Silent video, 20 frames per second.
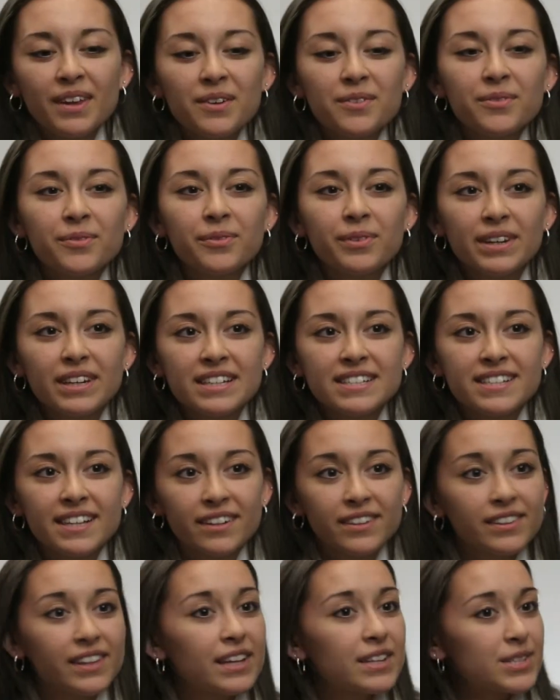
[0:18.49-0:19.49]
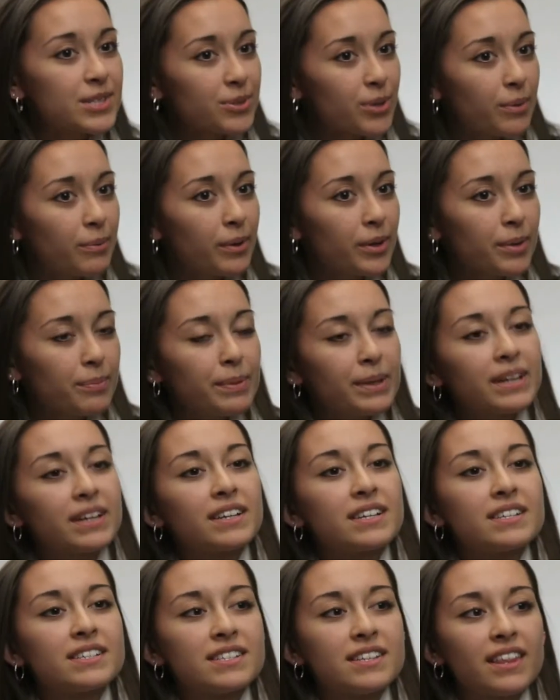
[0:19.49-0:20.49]
We settled on soy milk
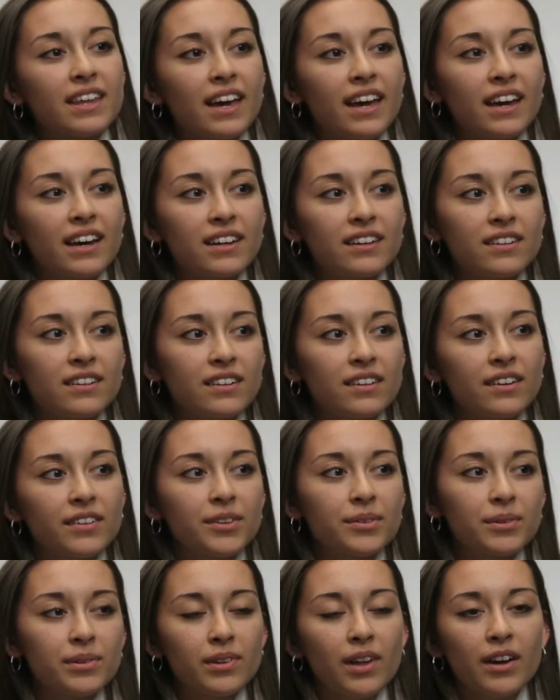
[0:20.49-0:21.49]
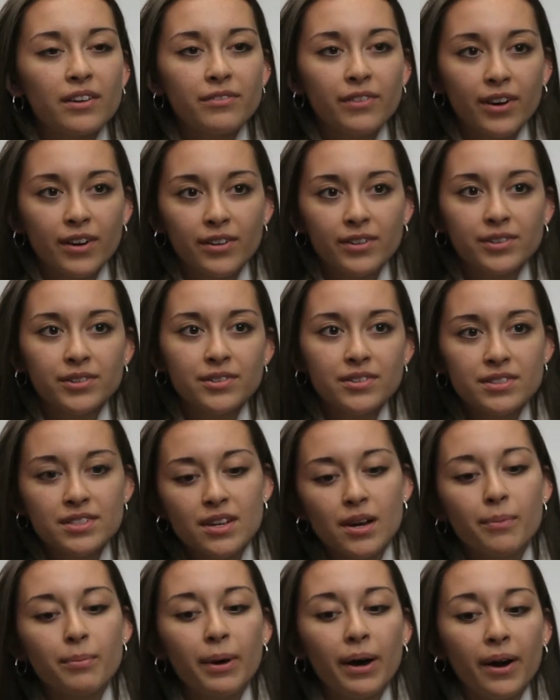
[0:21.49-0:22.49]
because they had there were a lot of articles
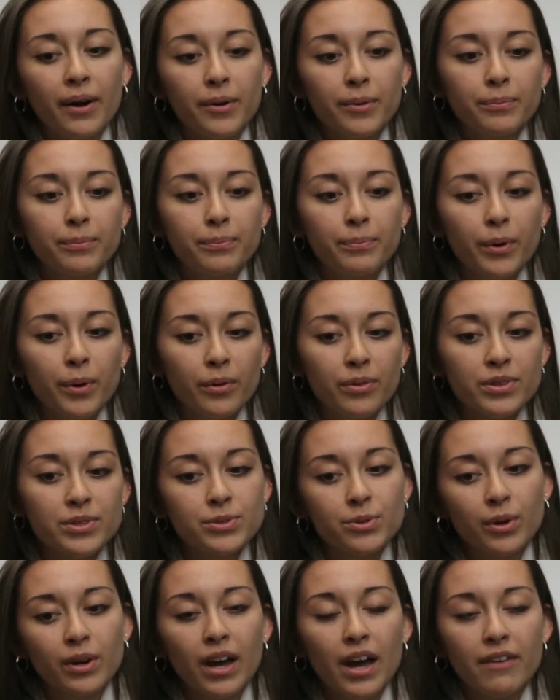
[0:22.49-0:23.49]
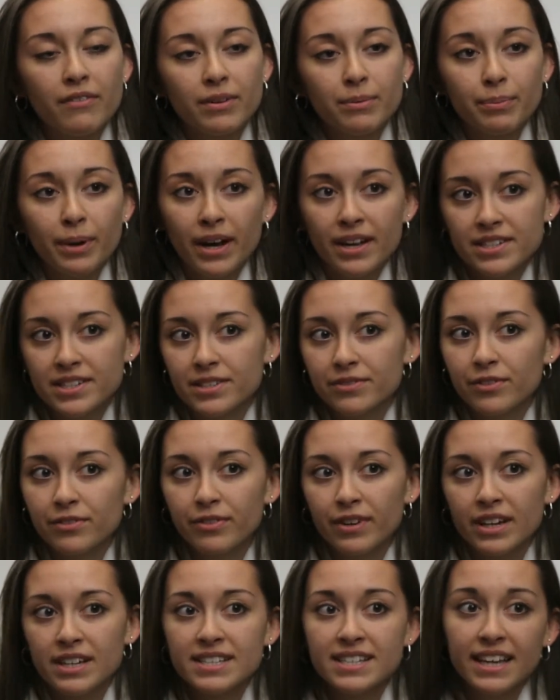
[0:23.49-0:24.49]
about both soy having positive
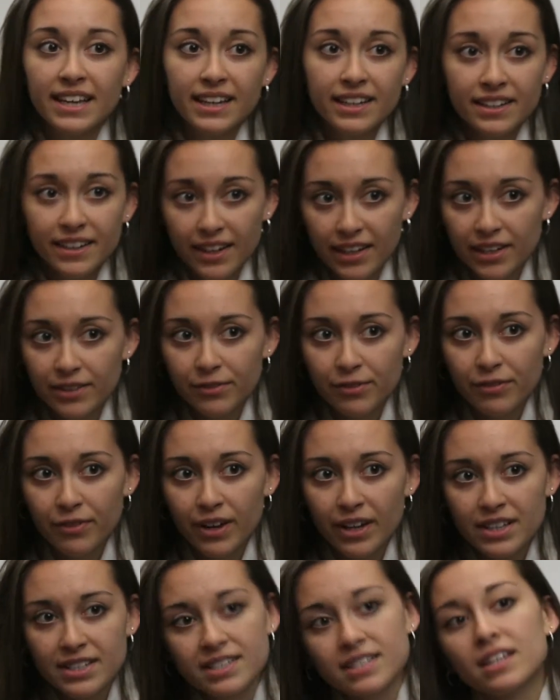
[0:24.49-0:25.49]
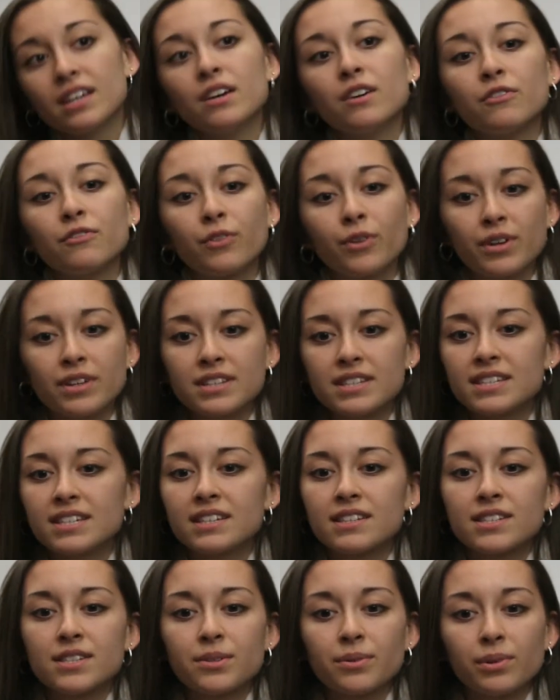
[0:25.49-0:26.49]
effects and negative effects. For
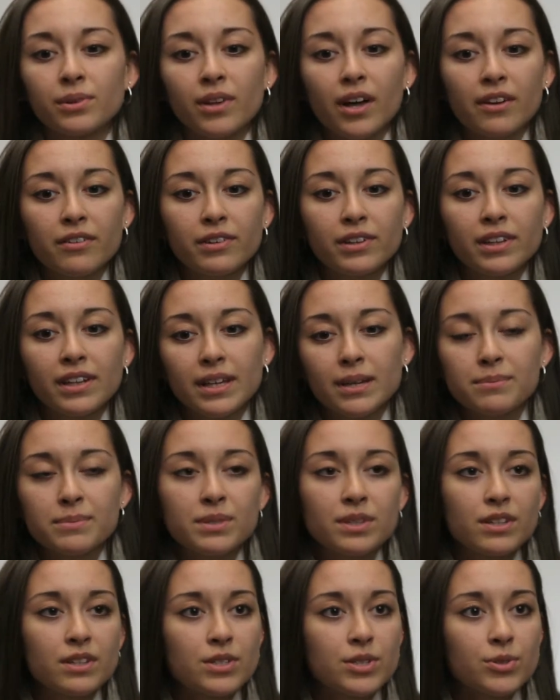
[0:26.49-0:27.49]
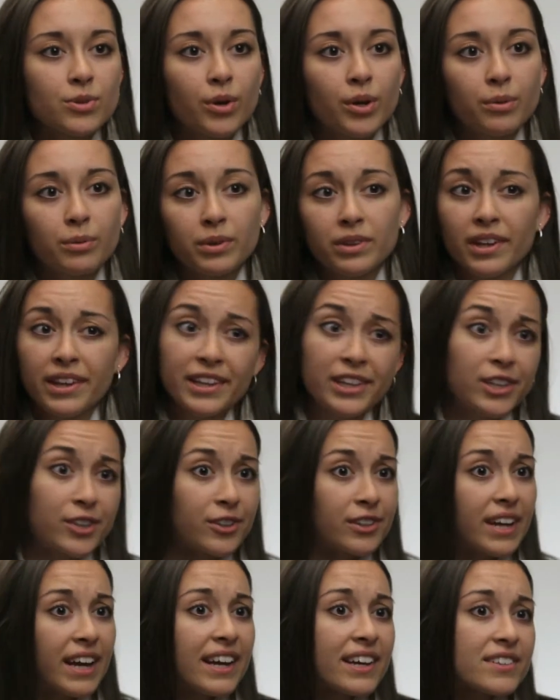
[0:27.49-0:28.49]
instance, there were a lot of claims that soy would like cure
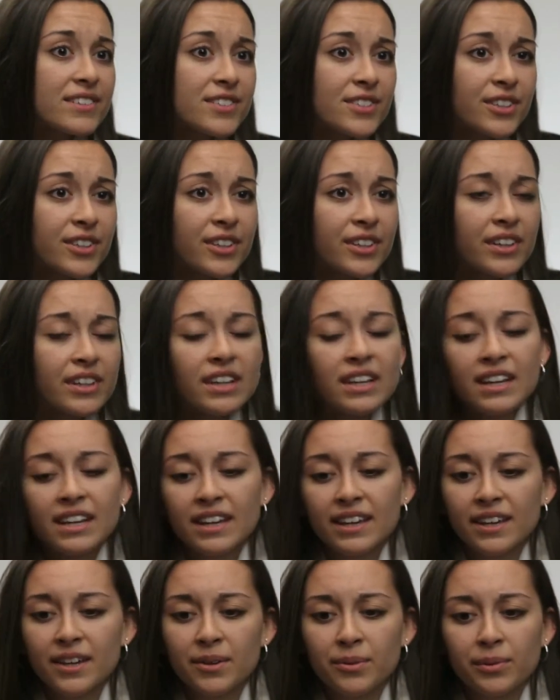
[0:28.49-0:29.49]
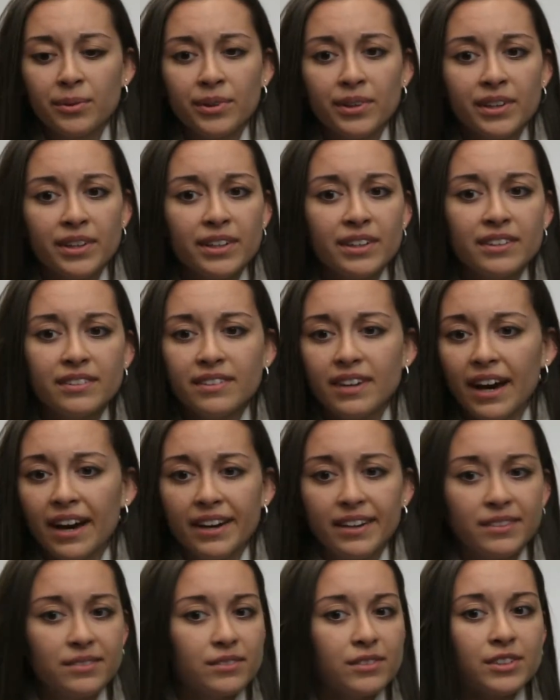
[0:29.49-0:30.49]
cancer it would,
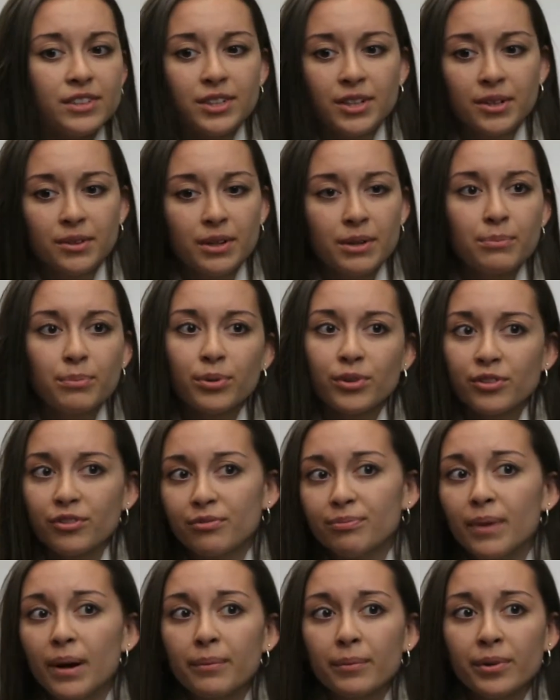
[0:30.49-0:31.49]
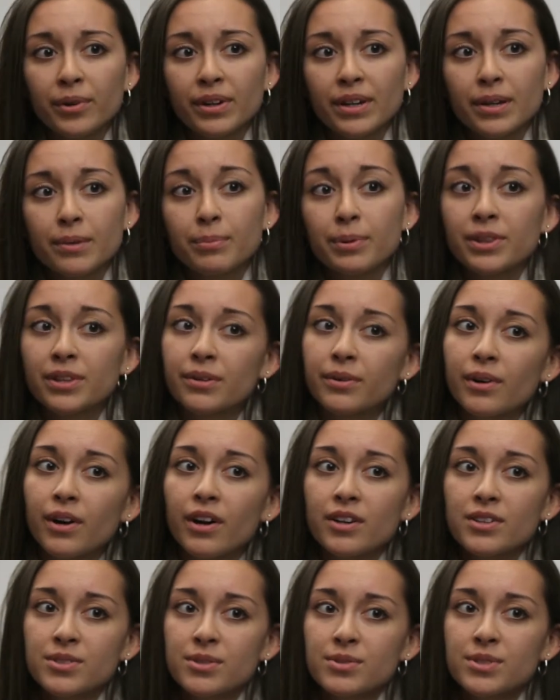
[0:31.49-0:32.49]
uh, you know, improve memory. But there were
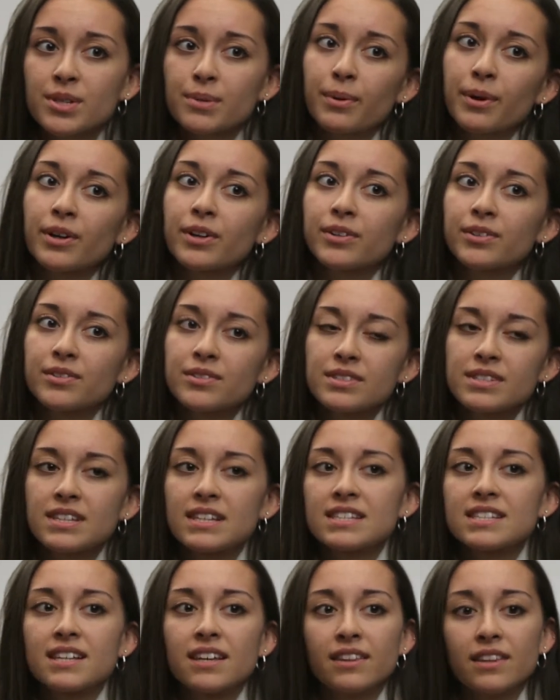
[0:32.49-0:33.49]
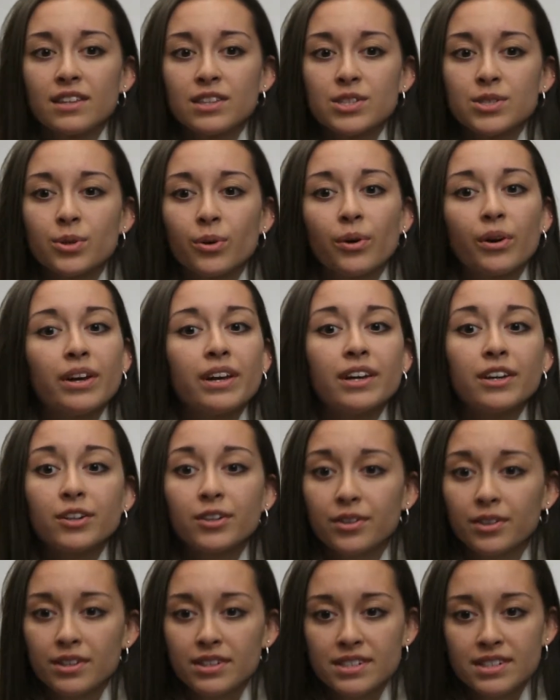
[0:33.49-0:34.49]
also some articles that said that soy
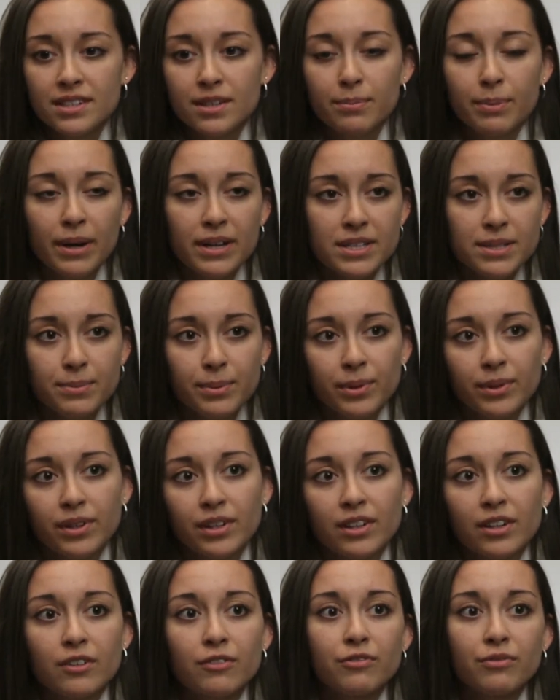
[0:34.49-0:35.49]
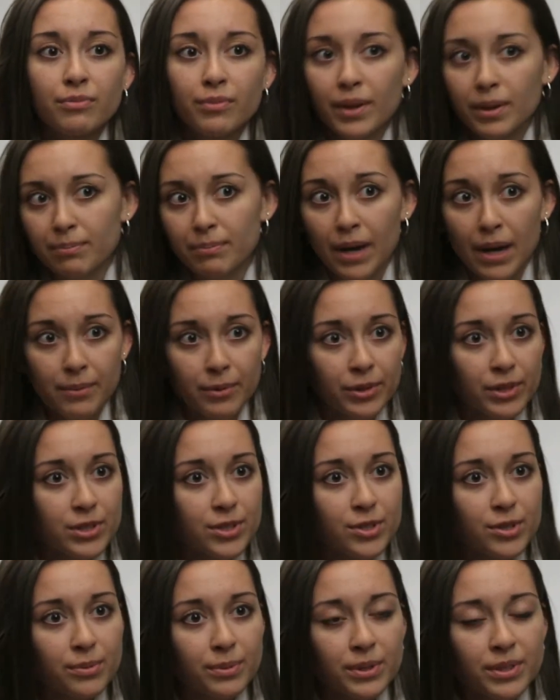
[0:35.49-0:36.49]
increased the possibility of like mammary
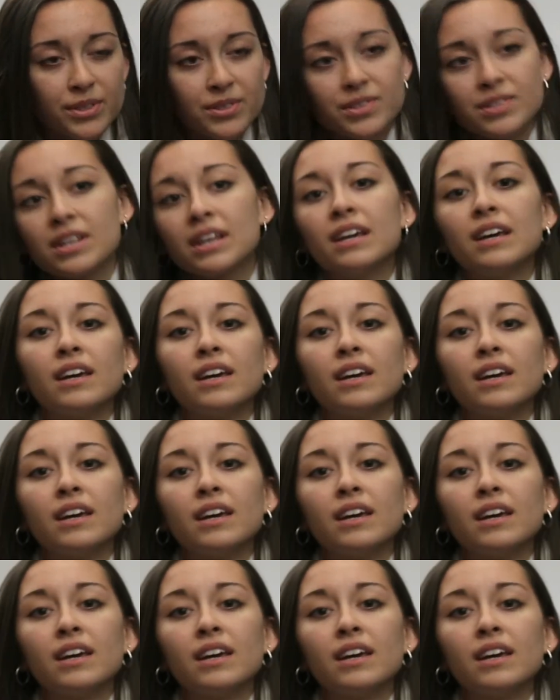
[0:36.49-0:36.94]
tumors.